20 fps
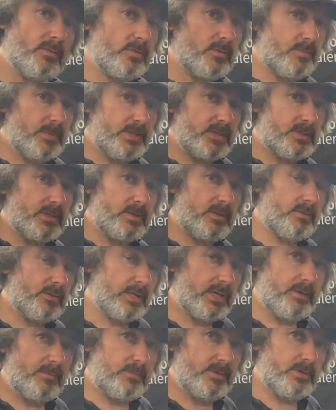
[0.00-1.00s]
we're going to be sitting on
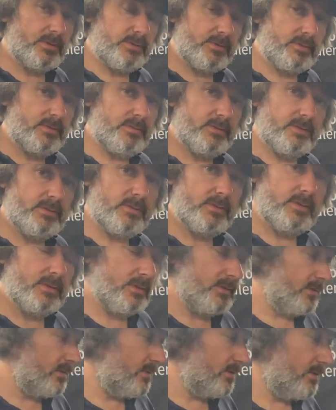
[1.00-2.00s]
camera
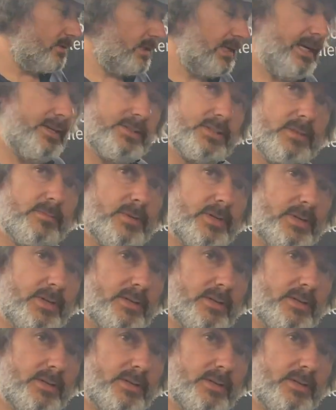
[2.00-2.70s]
gassing about